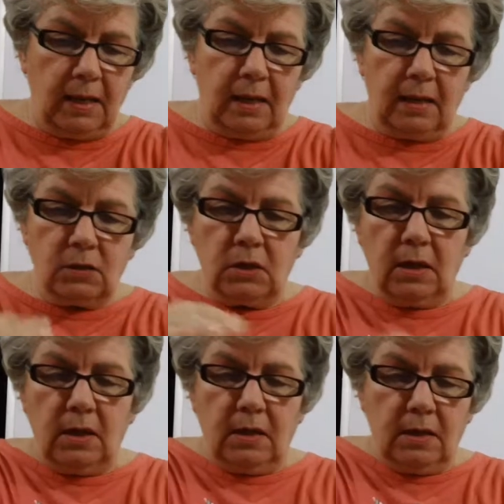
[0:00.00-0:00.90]
edge
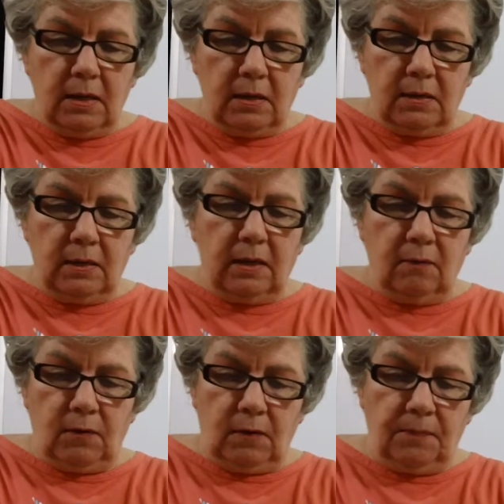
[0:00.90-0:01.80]
to
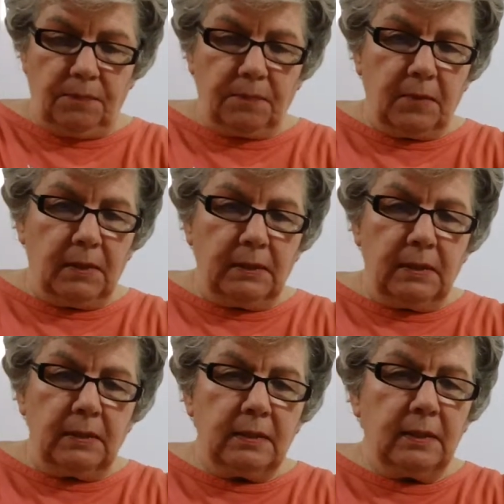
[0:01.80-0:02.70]
give it a
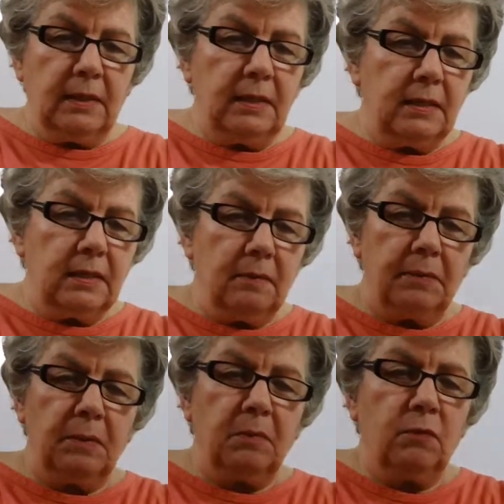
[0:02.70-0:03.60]
little tiny
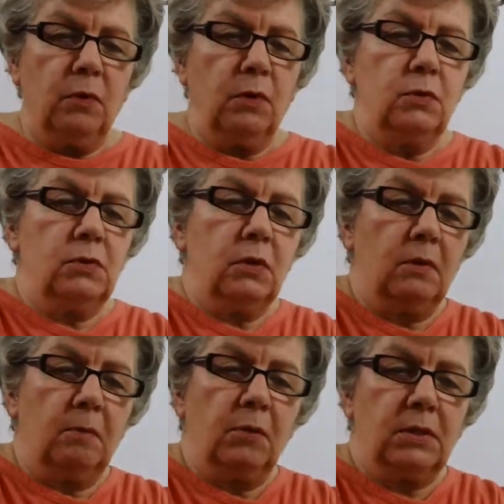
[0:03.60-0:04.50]
template before you start
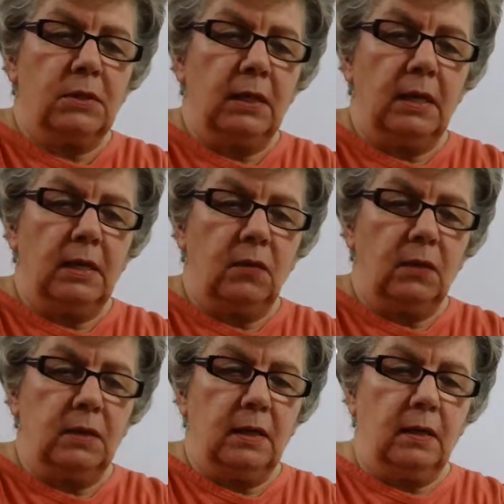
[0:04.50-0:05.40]
pressing
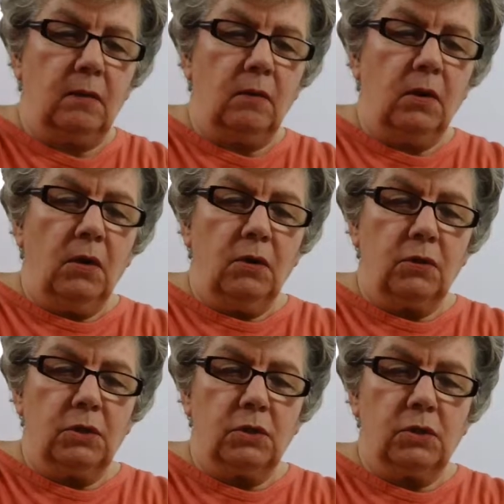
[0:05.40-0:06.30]
anything down. You're
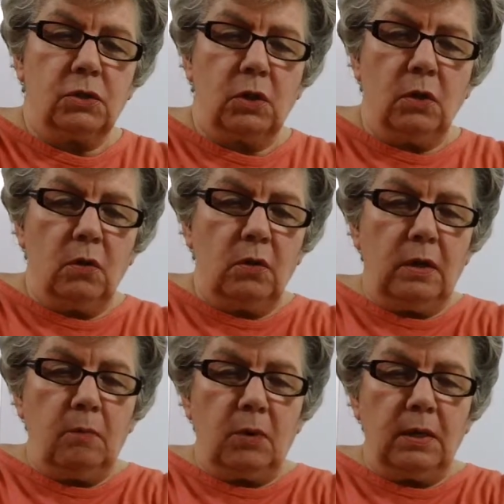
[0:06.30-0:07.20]
just slowly
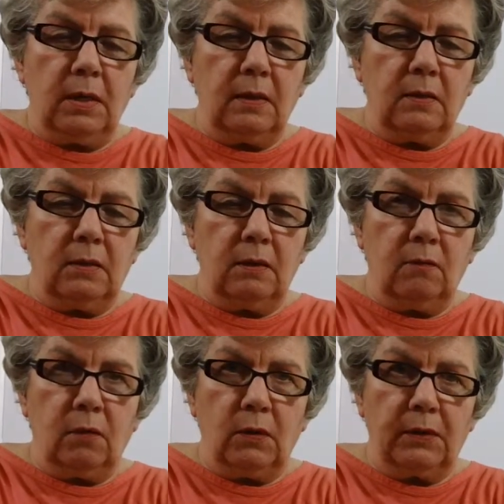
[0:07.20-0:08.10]
bringing the tin
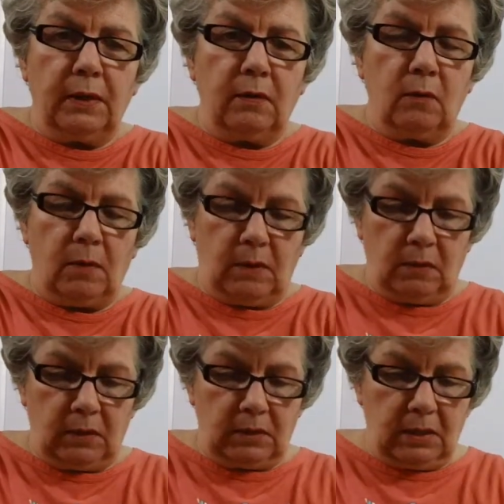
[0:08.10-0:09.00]
foil down around
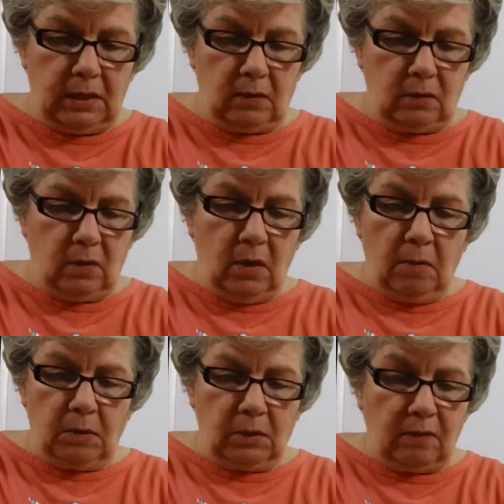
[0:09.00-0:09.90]
the container,
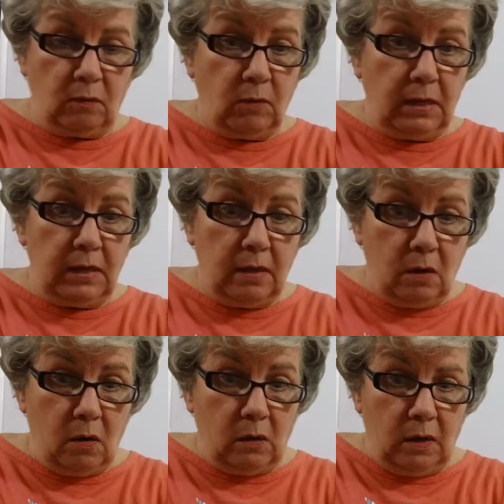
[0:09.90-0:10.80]
but you haven't really done a
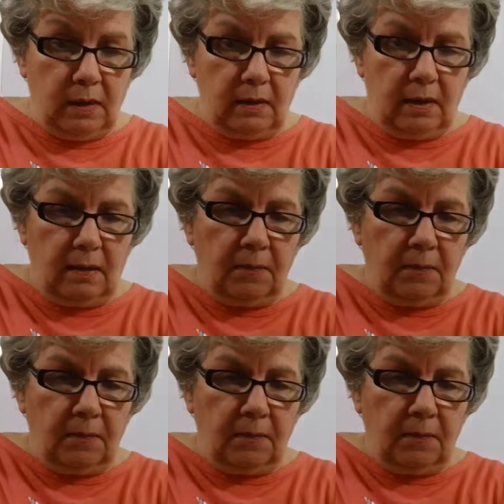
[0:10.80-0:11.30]
whole lot yet.